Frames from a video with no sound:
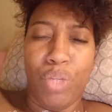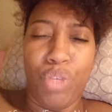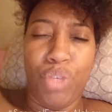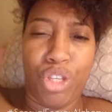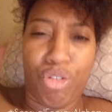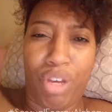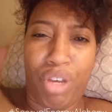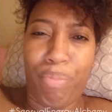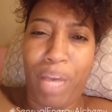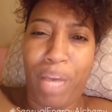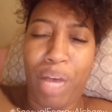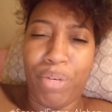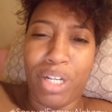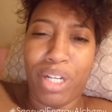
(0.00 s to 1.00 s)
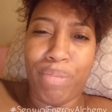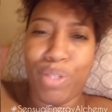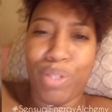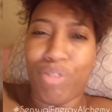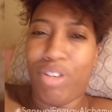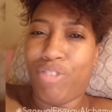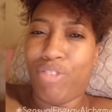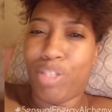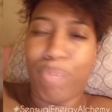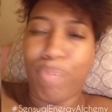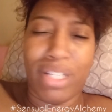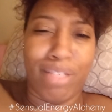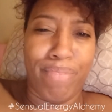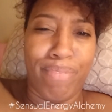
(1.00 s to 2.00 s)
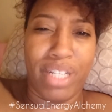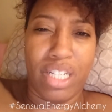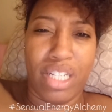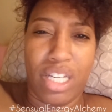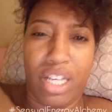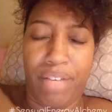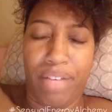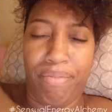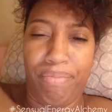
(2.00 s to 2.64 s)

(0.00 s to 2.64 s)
With great power comes great responsibility.